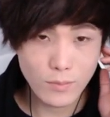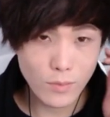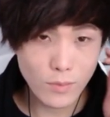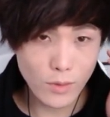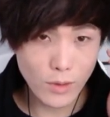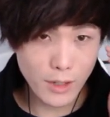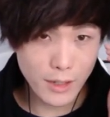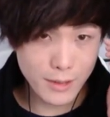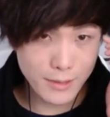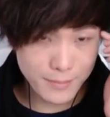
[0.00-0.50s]

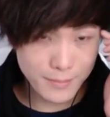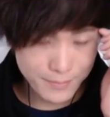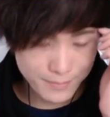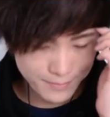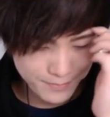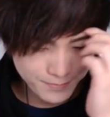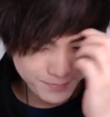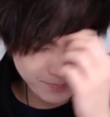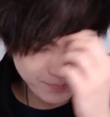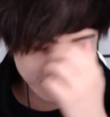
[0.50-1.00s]
All right.
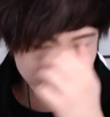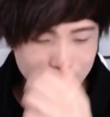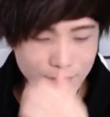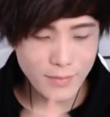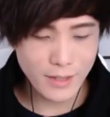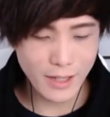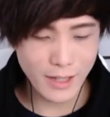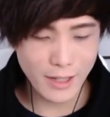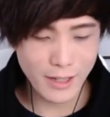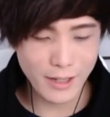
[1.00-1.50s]

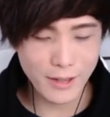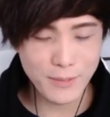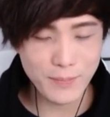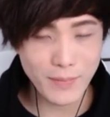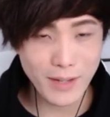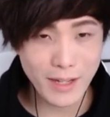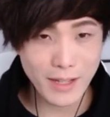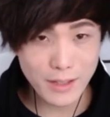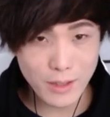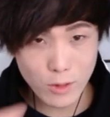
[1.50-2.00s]
Um,
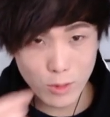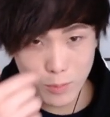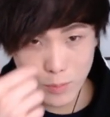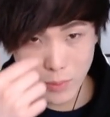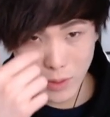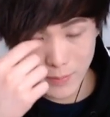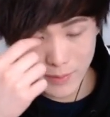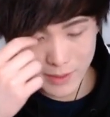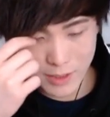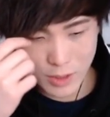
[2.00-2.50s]
I think we're
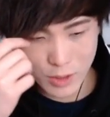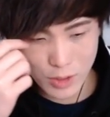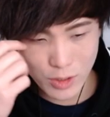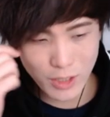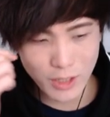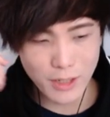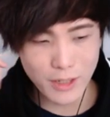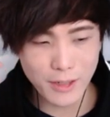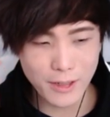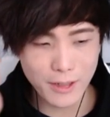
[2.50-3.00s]
probably just
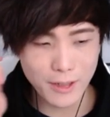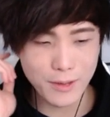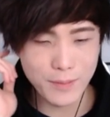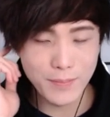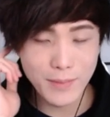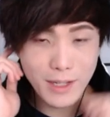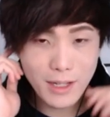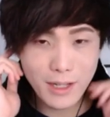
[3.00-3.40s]
gonna